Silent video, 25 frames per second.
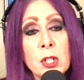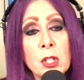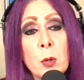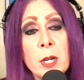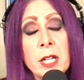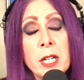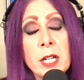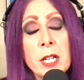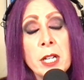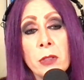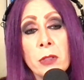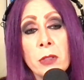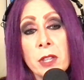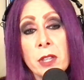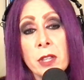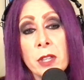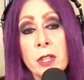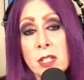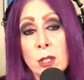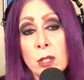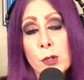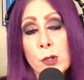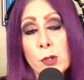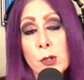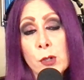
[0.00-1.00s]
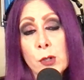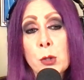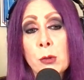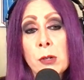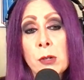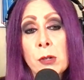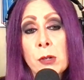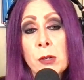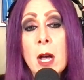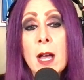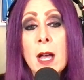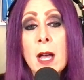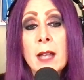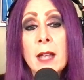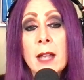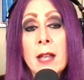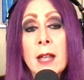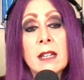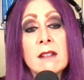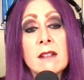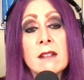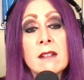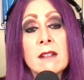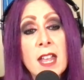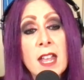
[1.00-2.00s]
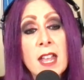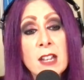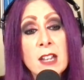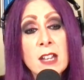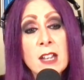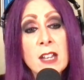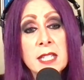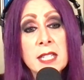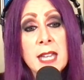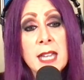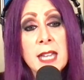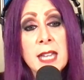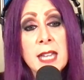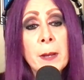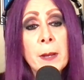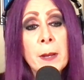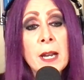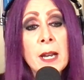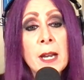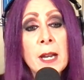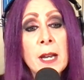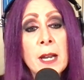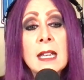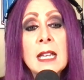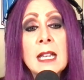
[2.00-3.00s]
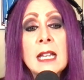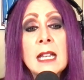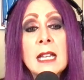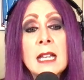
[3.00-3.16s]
we know that Silver Scream Con, the convention, is happening.